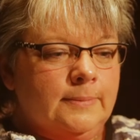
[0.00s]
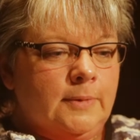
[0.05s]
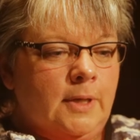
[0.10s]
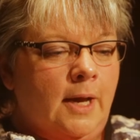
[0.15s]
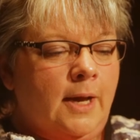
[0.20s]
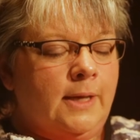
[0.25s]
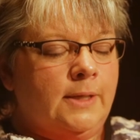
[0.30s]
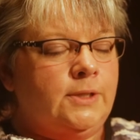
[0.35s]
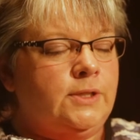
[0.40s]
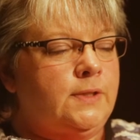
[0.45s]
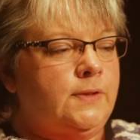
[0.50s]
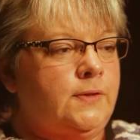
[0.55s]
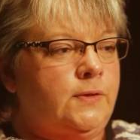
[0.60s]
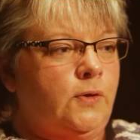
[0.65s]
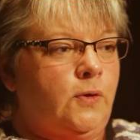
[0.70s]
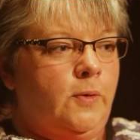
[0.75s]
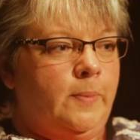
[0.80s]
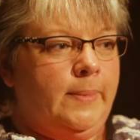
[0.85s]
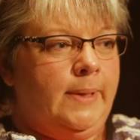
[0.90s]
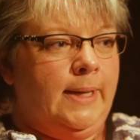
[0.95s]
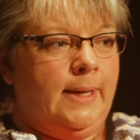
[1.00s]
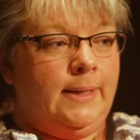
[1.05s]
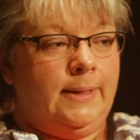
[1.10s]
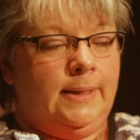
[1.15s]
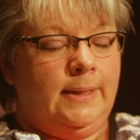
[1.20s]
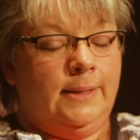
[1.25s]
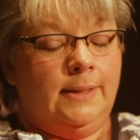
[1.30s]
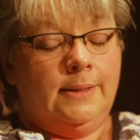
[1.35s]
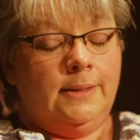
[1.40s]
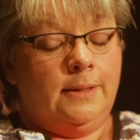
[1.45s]
God just told me I
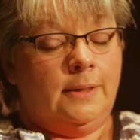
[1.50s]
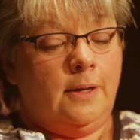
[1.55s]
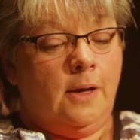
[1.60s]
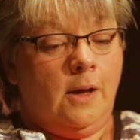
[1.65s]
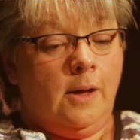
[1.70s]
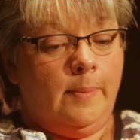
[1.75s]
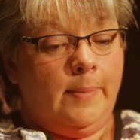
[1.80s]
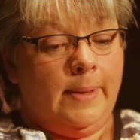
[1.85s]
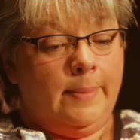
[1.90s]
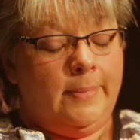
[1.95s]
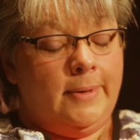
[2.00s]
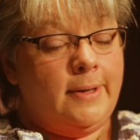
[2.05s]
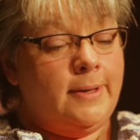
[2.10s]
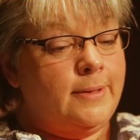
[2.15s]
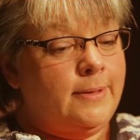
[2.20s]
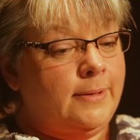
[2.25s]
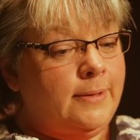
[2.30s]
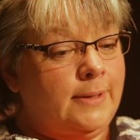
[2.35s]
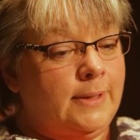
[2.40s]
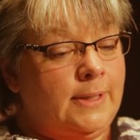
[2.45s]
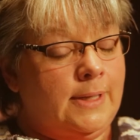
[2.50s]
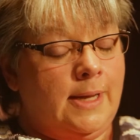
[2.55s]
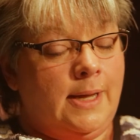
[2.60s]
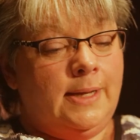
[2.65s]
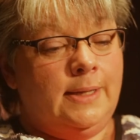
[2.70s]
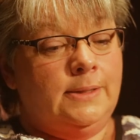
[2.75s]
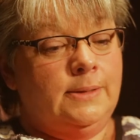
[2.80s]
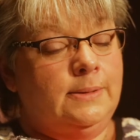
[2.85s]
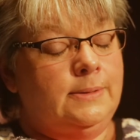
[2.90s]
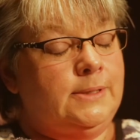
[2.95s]
needed to call my mother, and
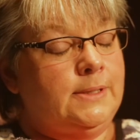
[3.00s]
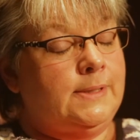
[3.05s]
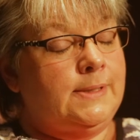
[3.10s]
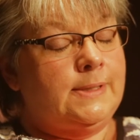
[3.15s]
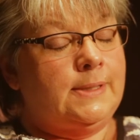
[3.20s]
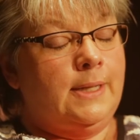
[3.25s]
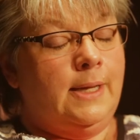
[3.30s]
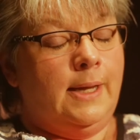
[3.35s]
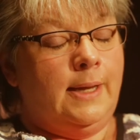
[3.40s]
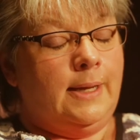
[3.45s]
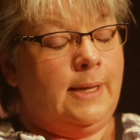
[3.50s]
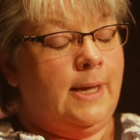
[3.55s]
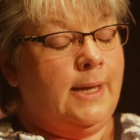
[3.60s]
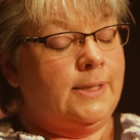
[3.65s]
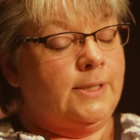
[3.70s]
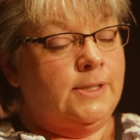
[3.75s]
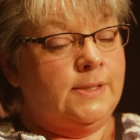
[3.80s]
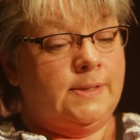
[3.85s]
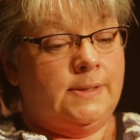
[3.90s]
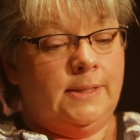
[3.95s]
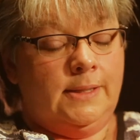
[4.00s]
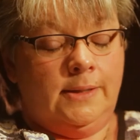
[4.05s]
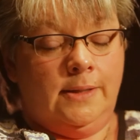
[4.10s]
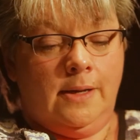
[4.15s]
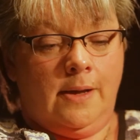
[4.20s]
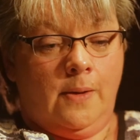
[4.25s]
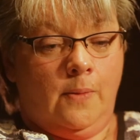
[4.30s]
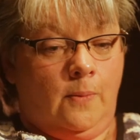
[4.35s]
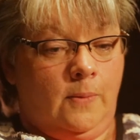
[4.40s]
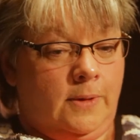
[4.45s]
I just did
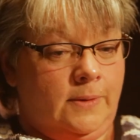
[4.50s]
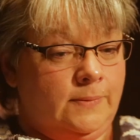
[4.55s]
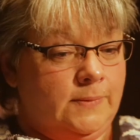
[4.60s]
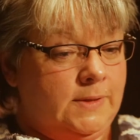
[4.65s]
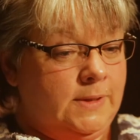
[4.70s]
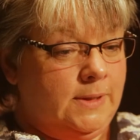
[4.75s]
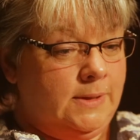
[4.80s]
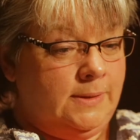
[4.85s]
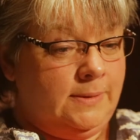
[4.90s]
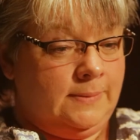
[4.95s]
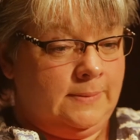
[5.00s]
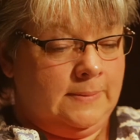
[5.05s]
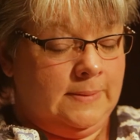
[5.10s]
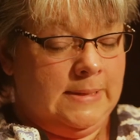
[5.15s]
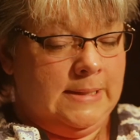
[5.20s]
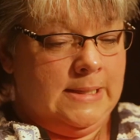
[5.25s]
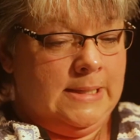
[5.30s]
not want to,